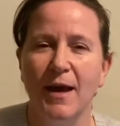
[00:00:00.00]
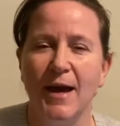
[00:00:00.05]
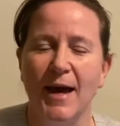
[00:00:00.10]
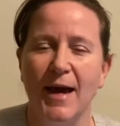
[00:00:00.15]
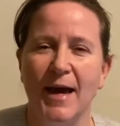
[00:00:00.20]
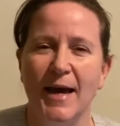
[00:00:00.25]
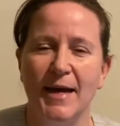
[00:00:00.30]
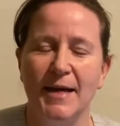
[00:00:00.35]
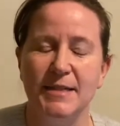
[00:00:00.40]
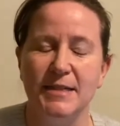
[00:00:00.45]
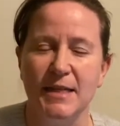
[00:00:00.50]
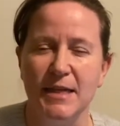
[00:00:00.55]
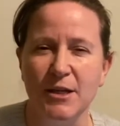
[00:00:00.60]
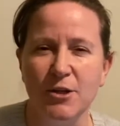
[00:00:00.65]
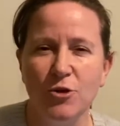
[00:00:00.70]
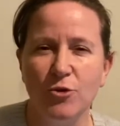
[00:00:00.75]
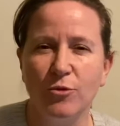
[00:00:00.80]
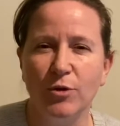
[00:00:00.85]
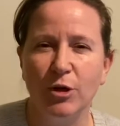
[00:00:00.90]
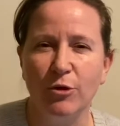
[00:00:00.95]
and in
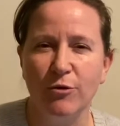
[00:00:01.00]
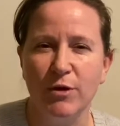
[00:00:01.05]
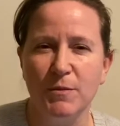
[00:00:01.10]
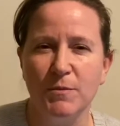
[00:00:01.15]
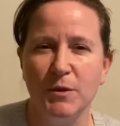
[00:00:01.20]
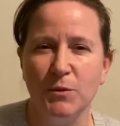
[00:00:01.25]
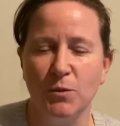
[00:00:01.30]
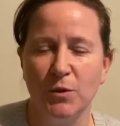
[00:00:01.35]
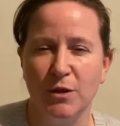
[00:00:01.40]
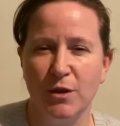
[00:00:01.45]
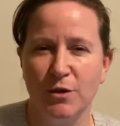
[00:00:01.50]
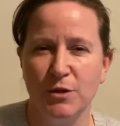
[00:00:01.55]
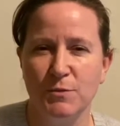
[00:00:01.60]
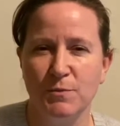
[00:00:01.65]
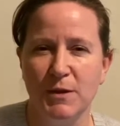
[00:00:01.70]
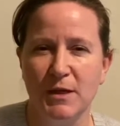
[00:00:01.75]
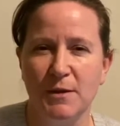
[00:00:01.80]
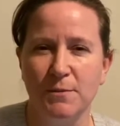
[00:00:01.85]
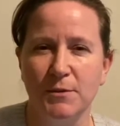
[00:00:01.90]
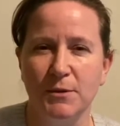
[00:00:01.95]
your agreement with those
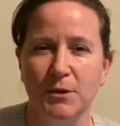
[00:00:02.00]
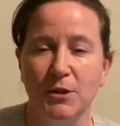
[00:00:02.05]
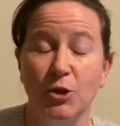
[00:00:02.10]
people,